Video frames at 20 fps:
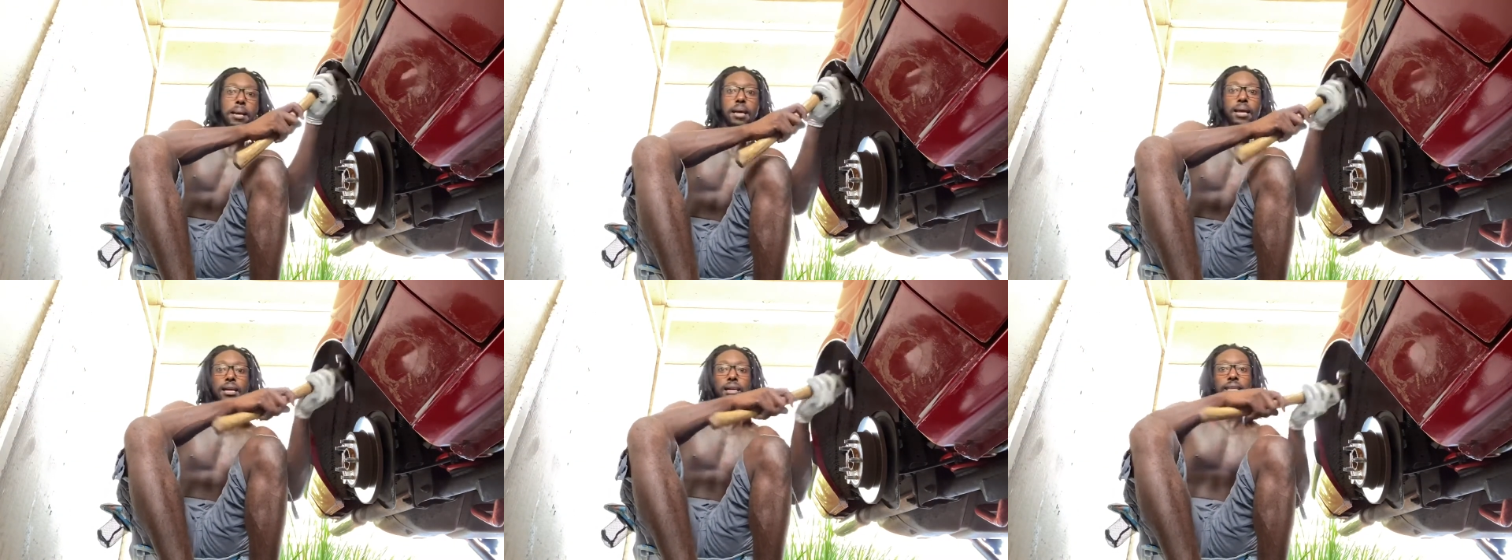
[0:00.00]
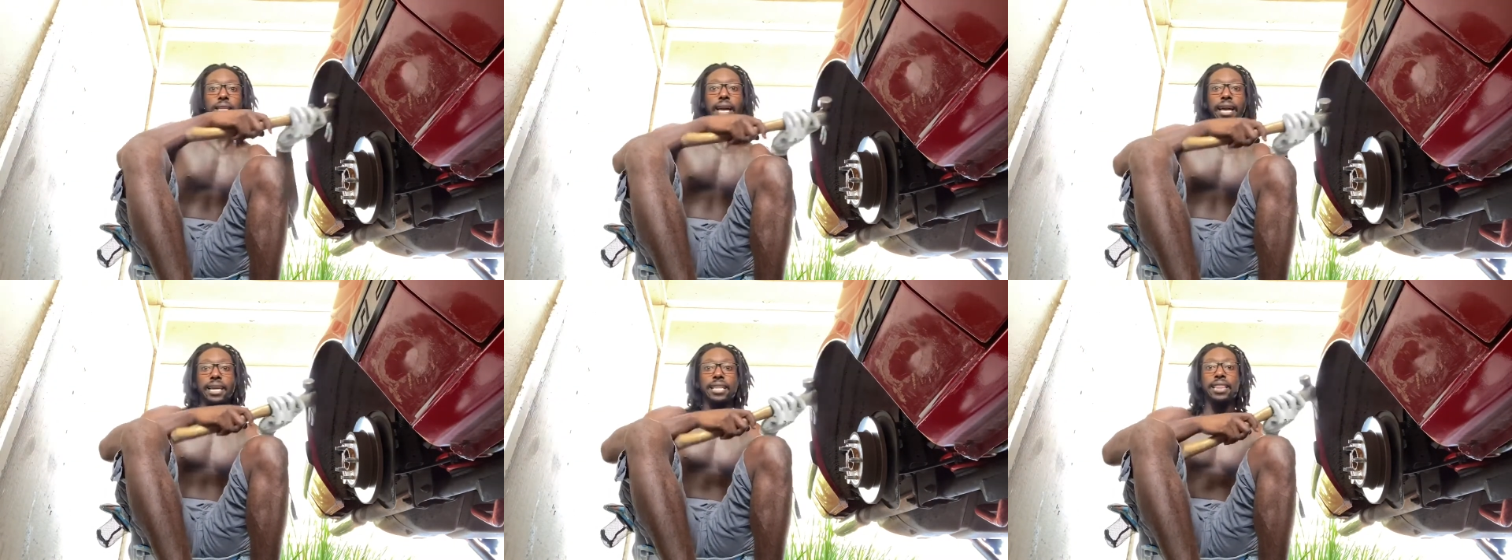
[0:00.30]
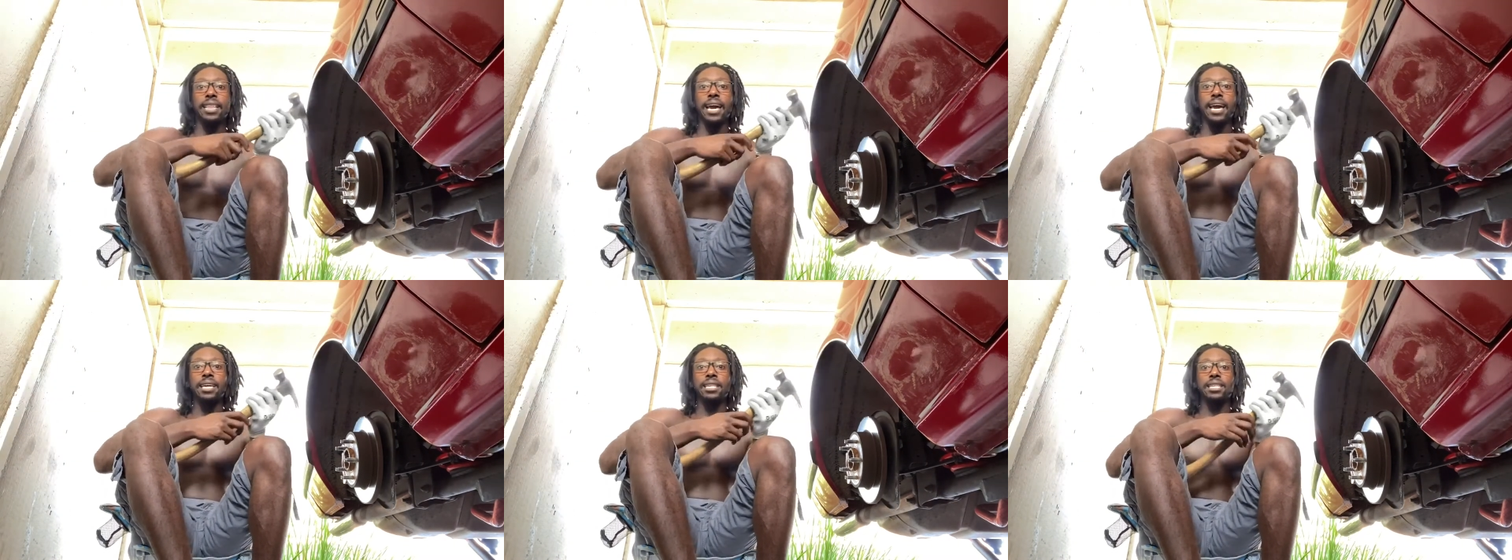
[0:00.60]
like
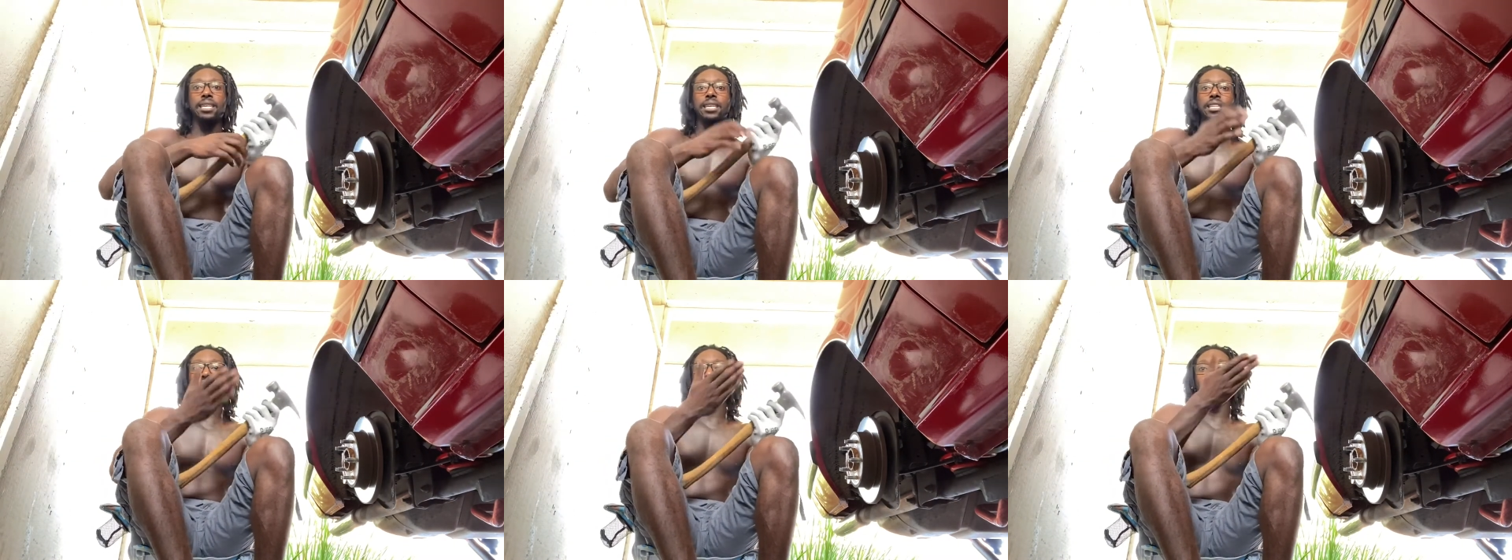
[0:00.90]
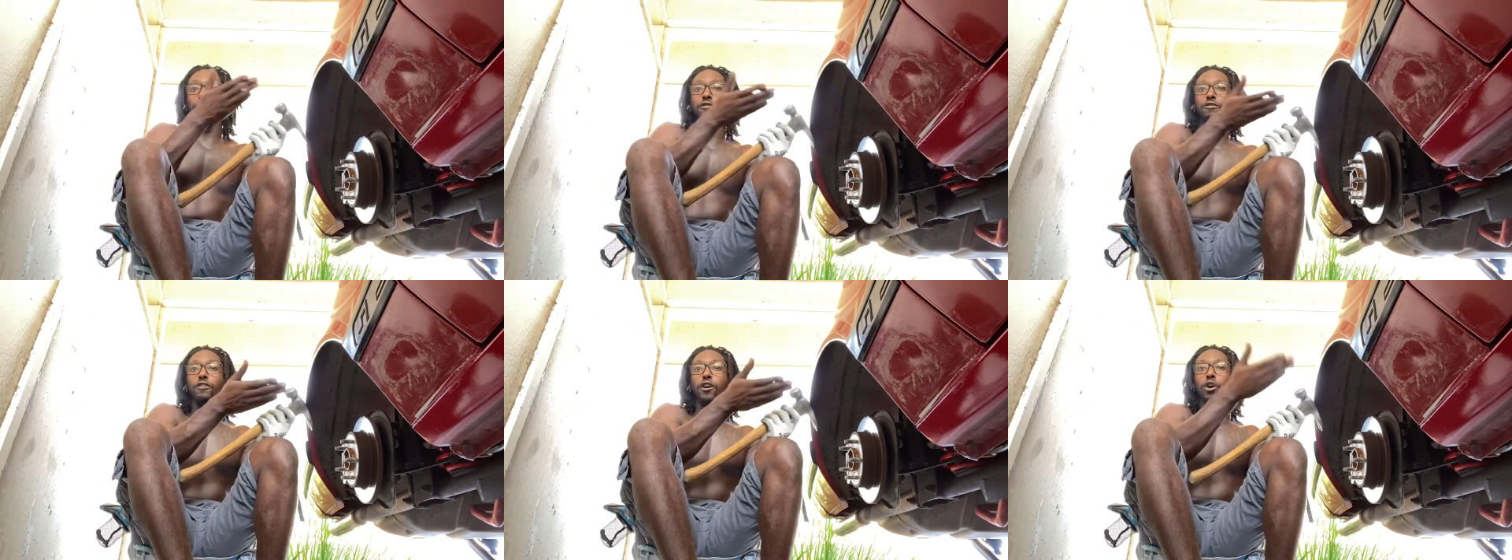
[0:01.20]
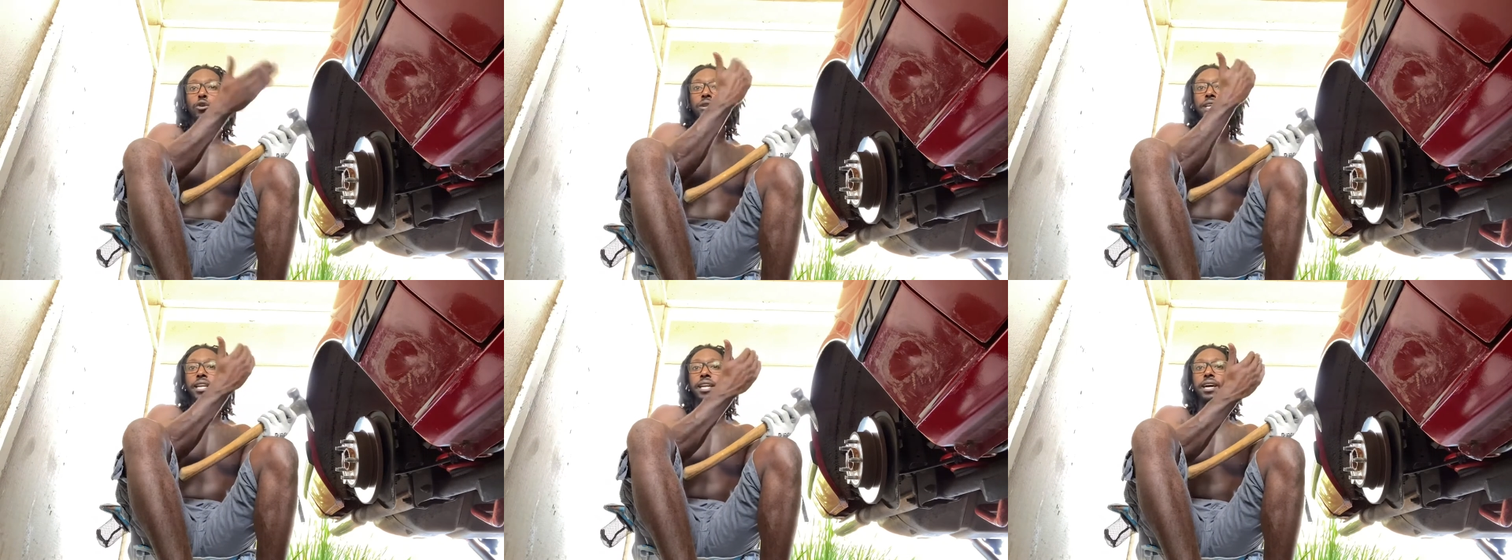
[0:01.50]
that to
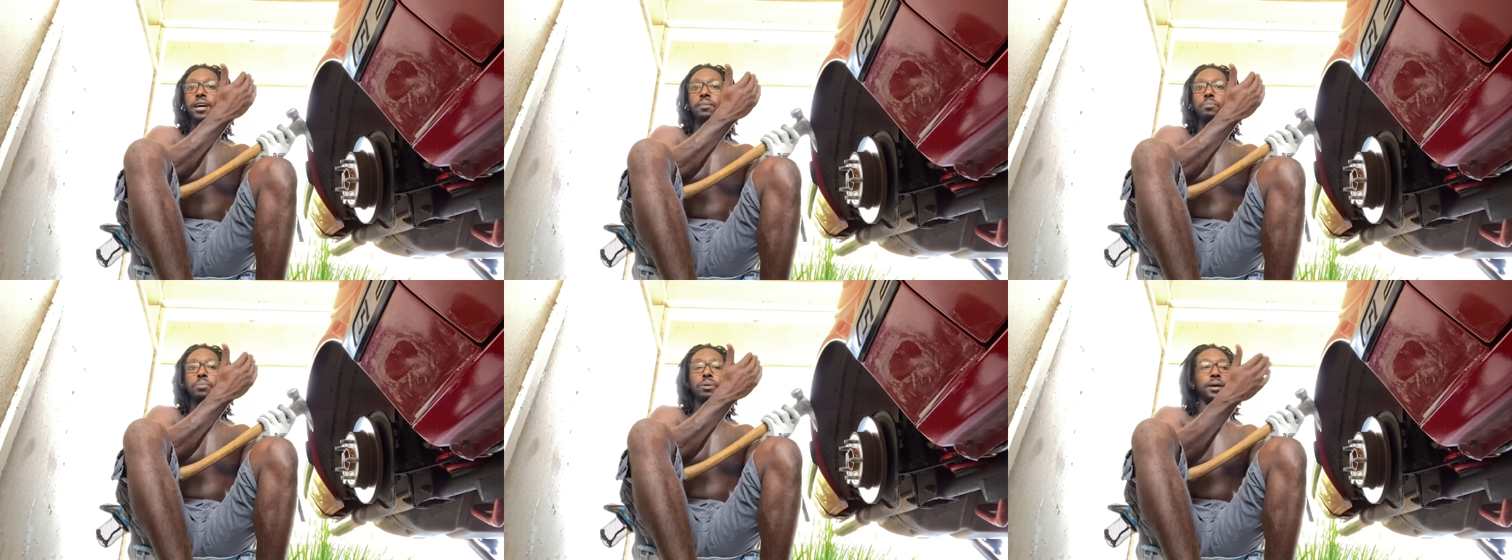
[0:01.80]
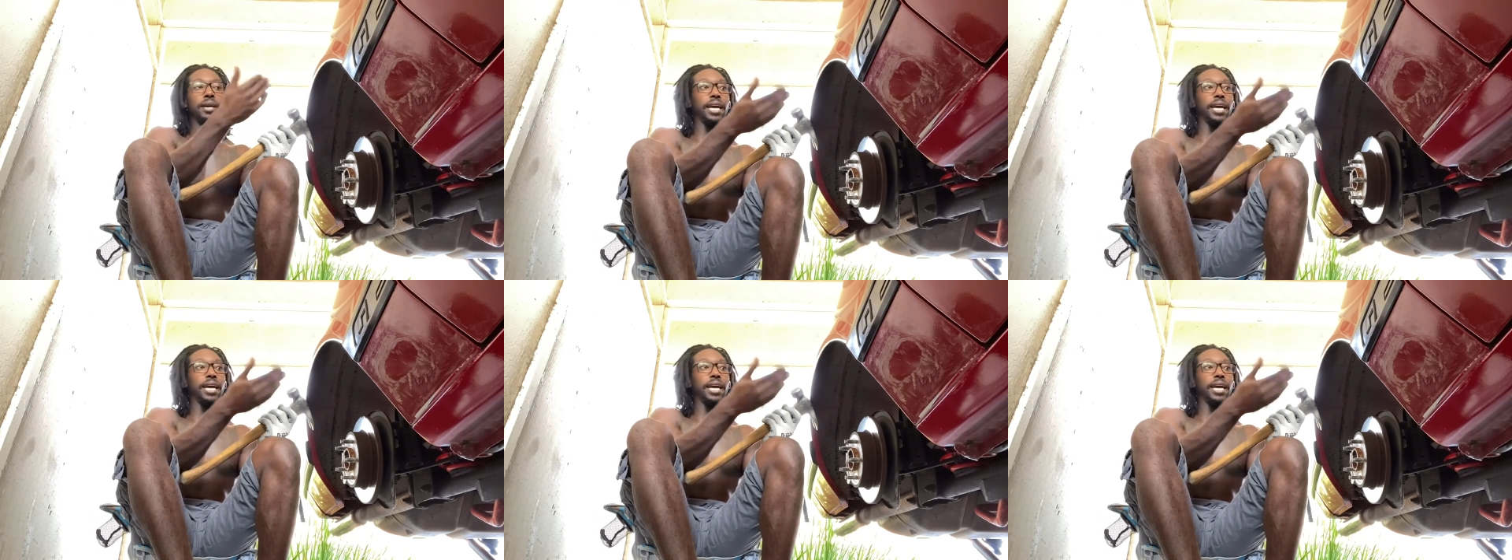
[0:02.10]
fold it up.